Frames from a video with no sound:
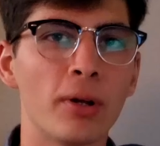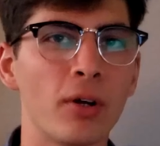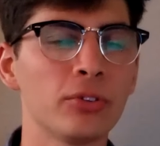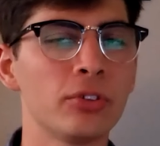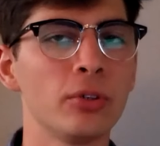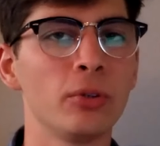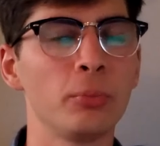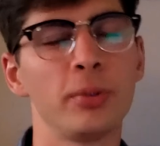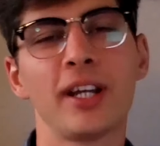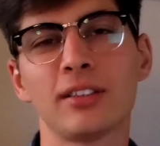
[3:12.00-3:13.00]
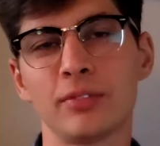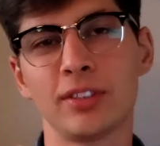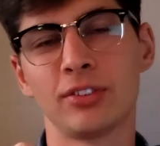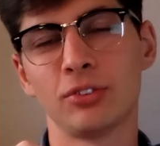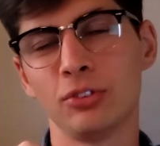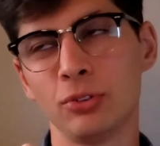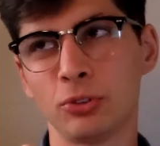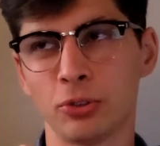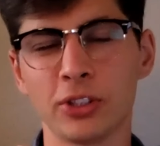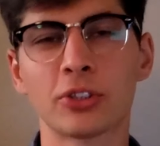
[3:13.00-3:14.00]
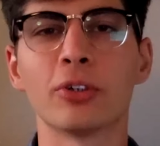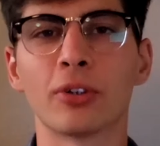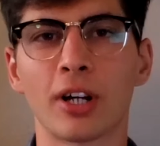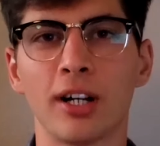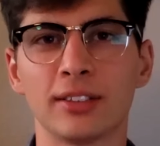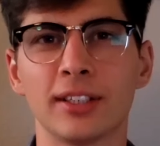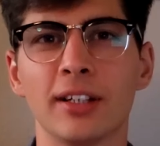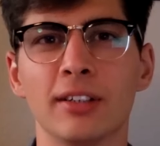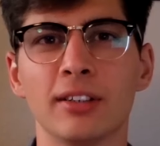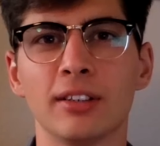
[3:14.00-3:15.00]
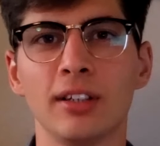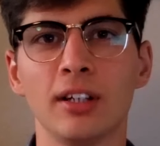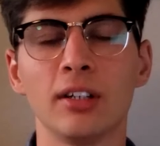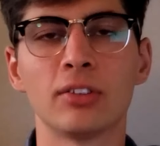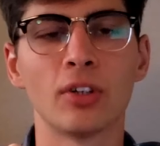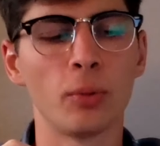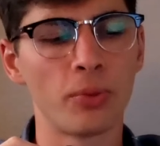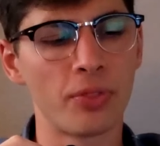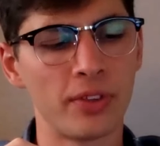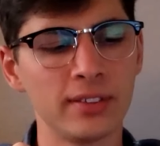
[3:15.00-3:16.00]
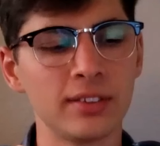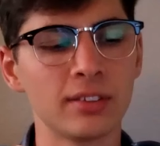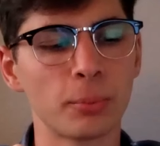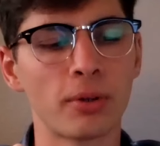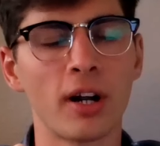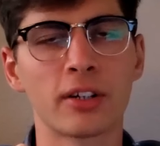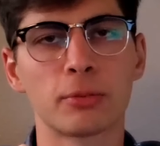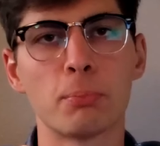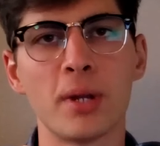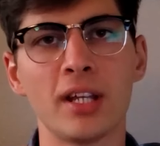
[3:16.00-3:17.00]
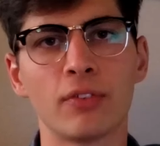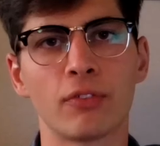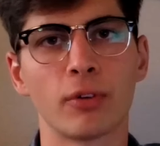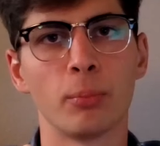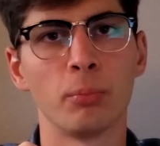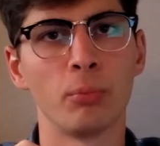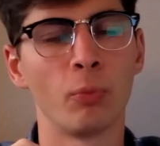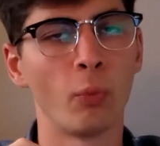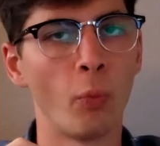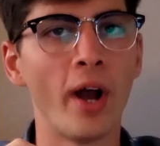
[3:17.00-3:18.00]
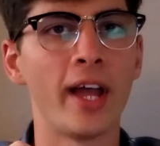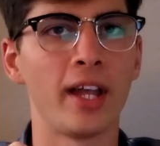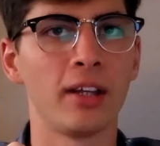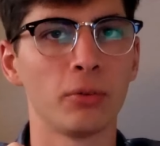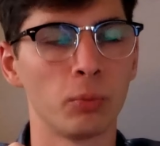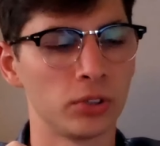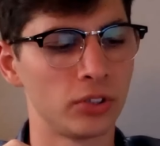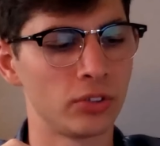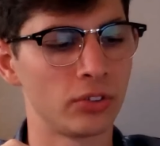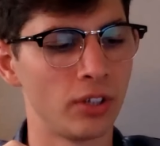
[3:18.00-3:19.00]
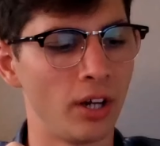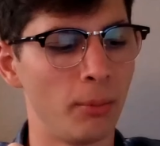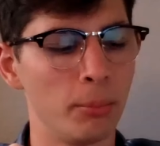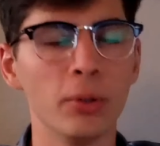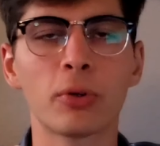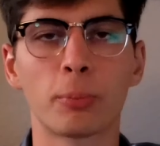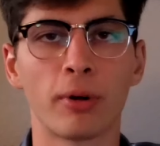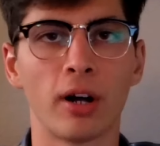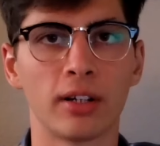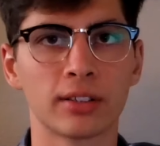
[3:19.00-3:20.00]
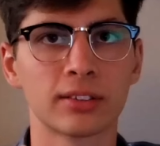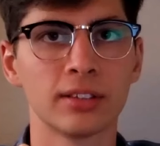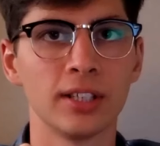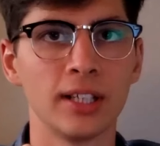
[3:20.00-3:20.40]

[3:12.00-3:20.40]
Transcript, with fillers: but also because of its nutritional content. So this is a product made from whey, which is a milk product,